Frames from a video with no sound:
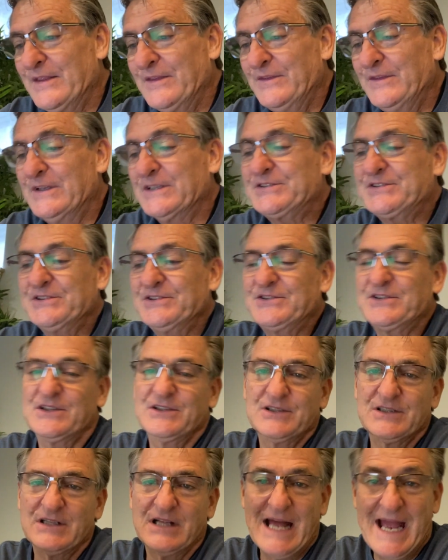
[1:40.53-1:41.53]
this is a
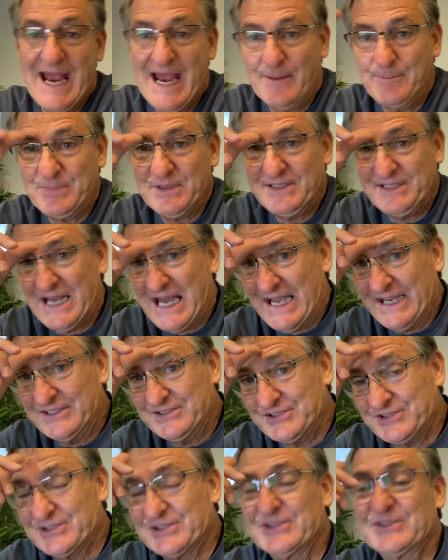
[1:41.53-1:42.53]
little
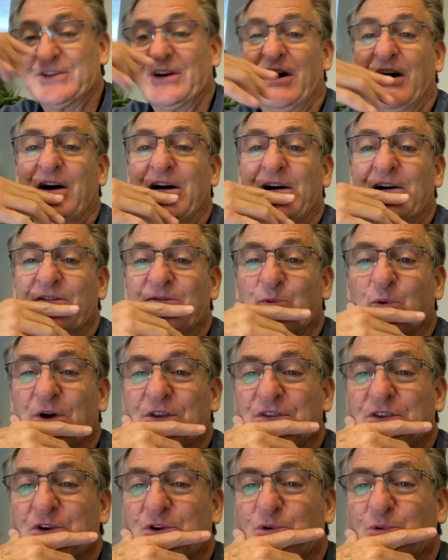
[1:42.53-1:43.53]
appetizer of
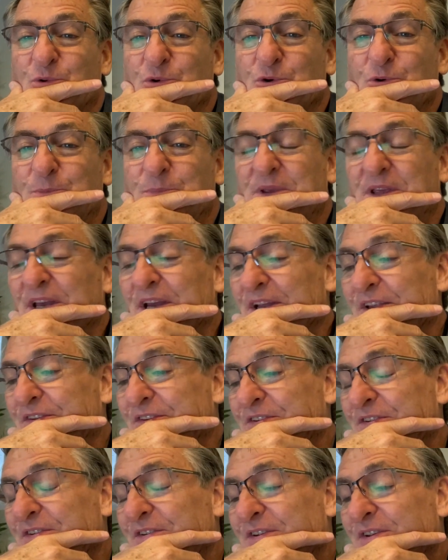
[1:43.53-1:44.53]
what the group
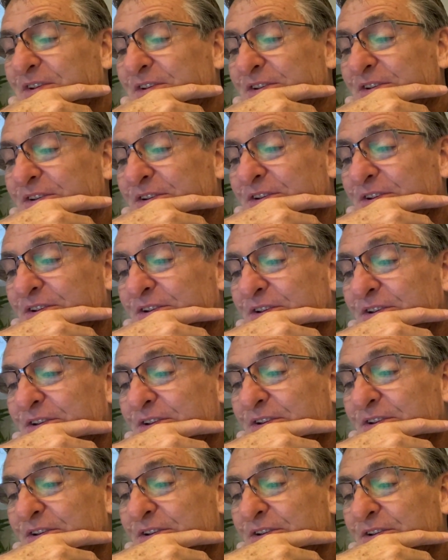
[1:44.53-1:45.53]
gets
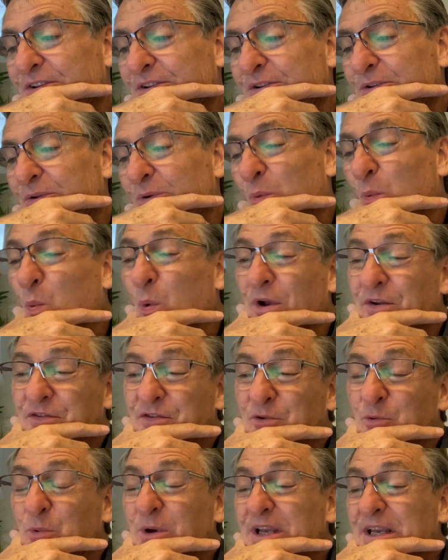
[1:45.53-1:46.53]

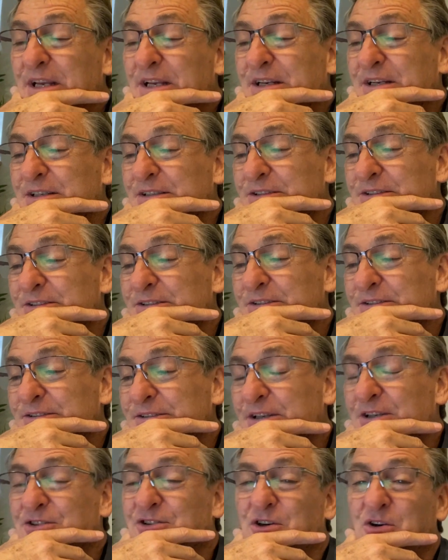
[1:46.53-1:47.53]
once a week.
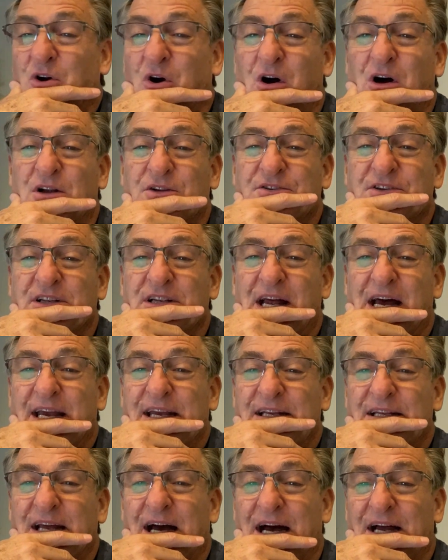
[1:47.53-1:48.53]
There's a call
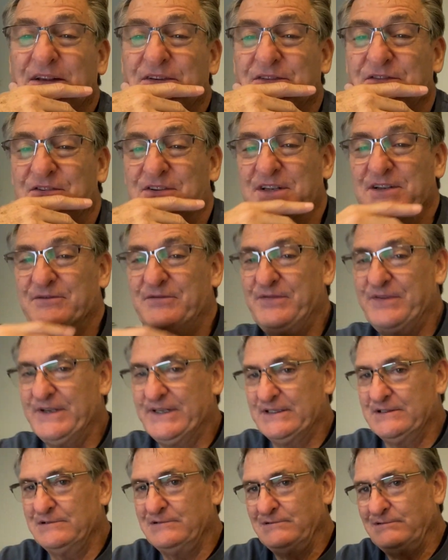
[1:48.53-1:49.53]
tonight on
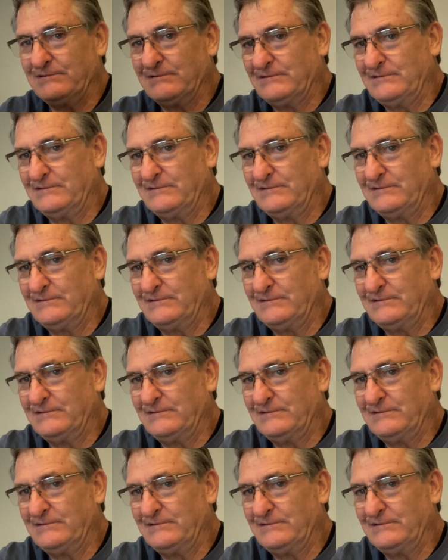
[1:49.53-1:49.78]
XinFin.